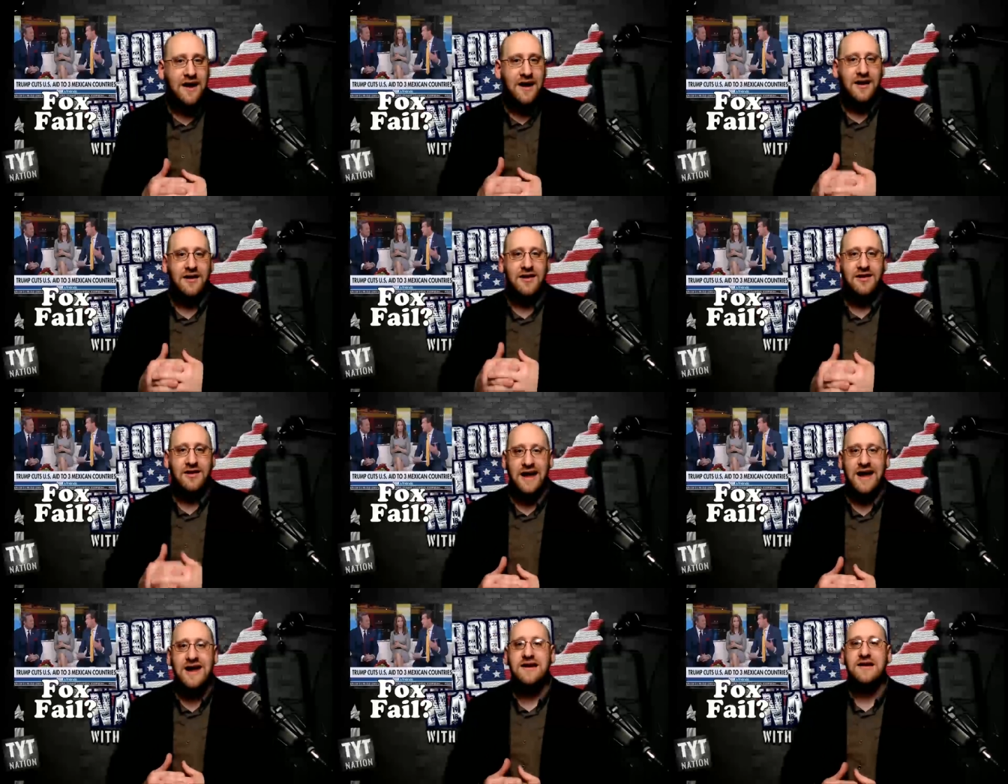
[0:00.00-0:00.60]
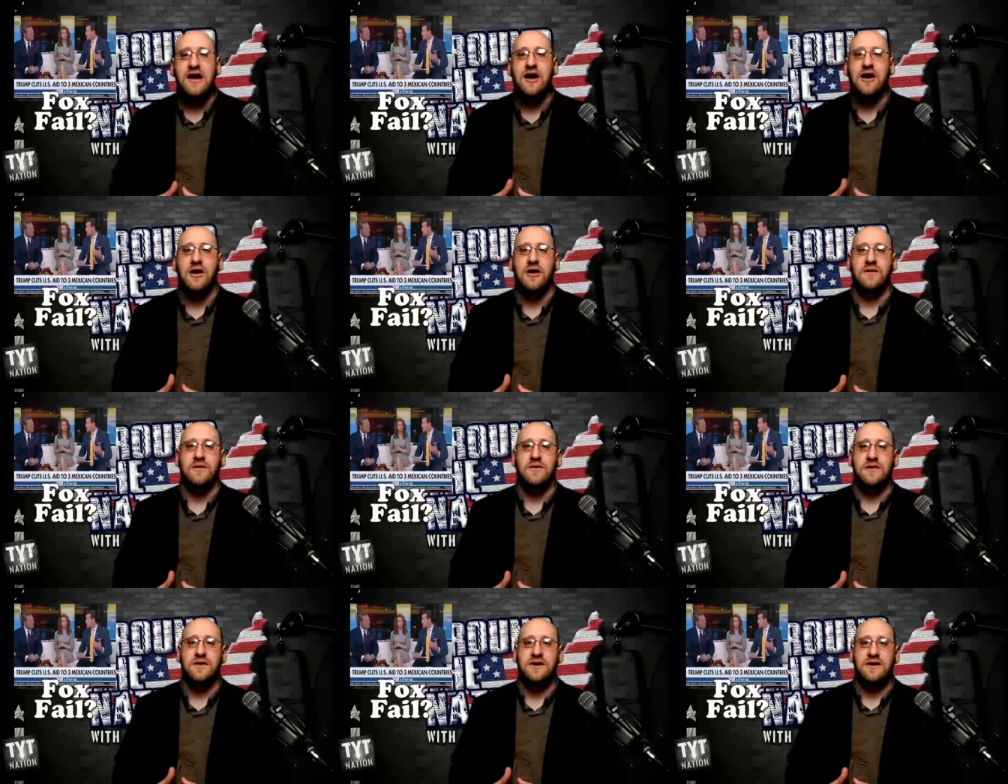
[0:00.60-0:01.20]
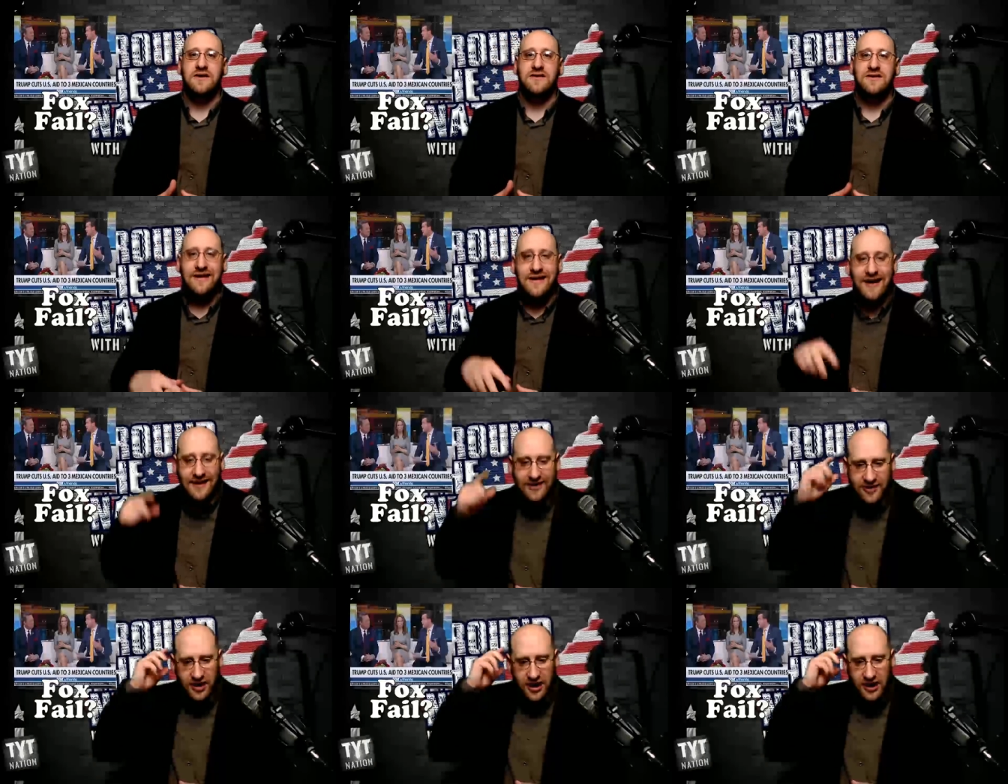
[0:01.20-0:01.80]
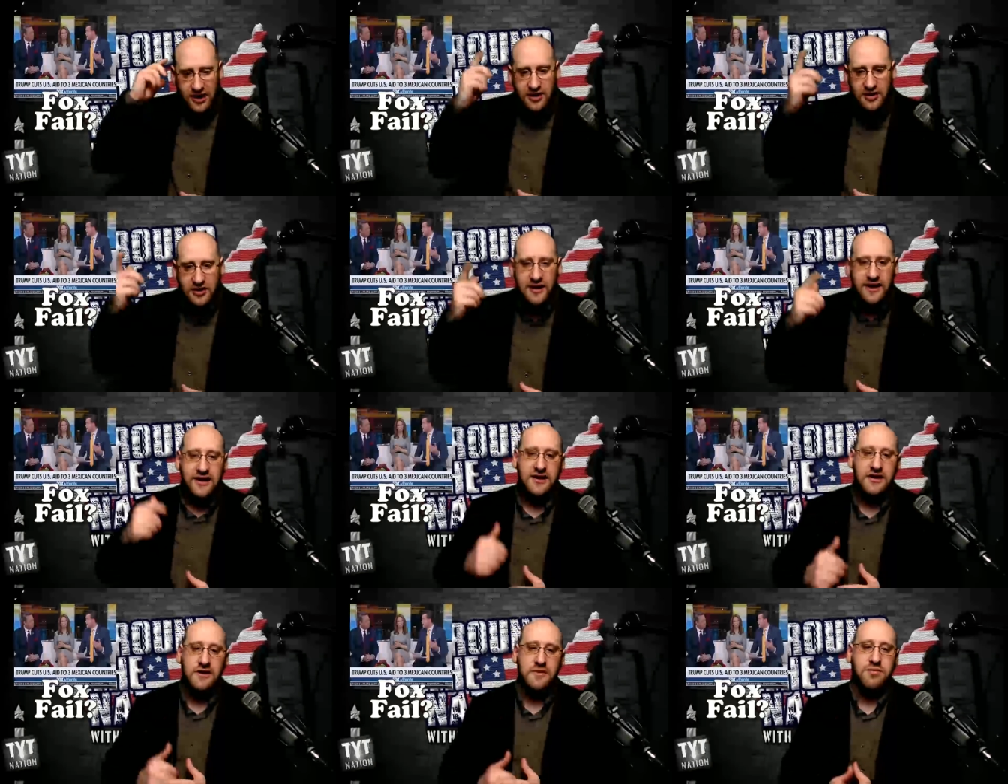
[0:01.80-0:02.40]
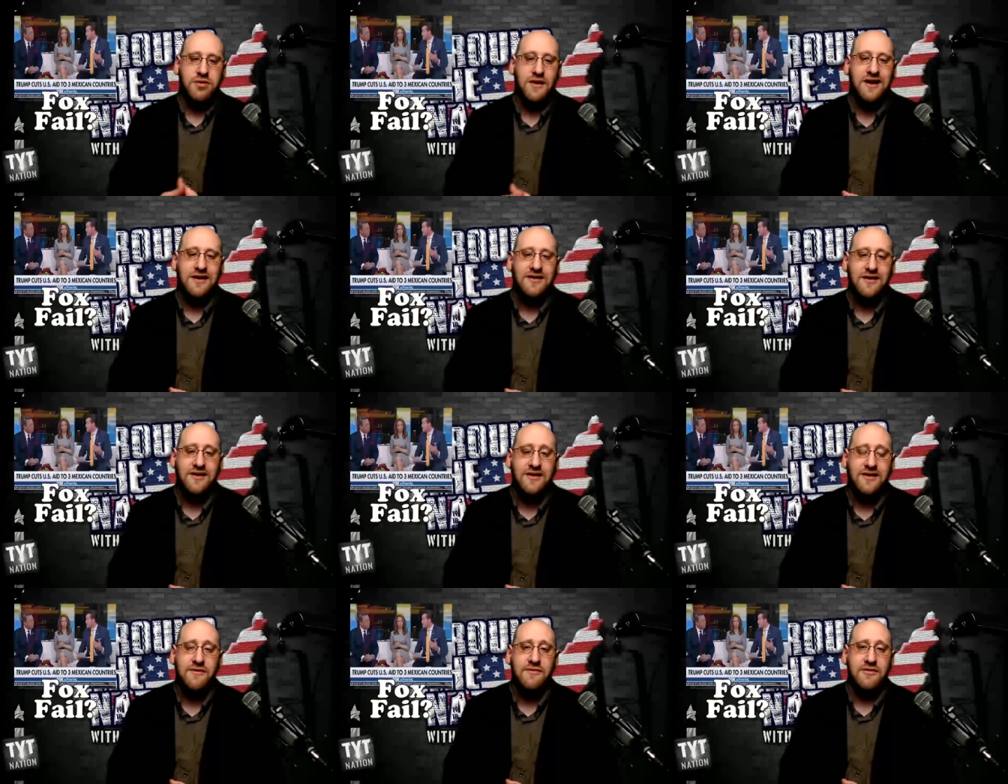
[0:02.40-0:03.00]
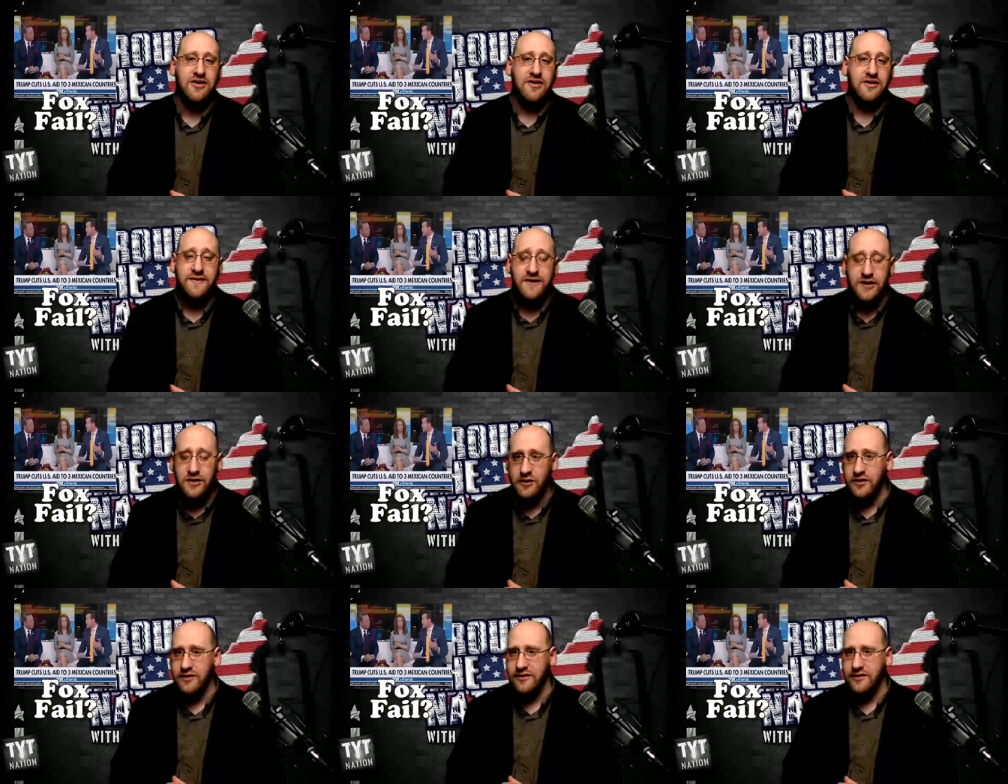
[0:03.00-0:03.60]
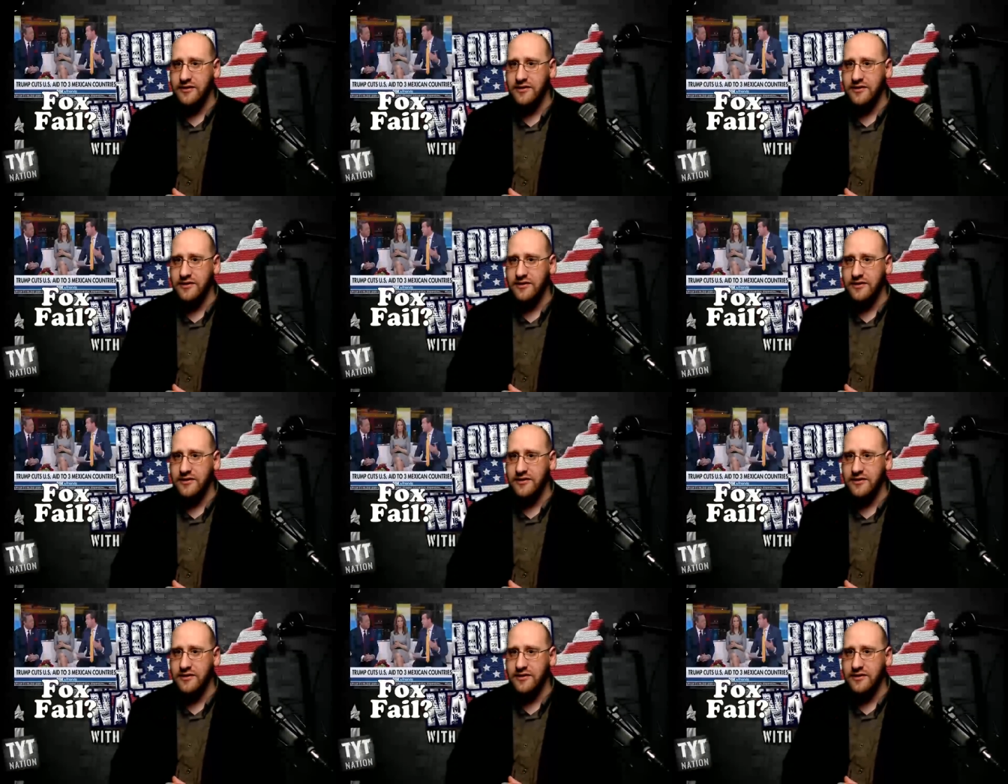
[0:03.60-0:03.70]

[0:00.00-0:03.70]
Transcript: they know that that's going to click in the brains of some of their viewers.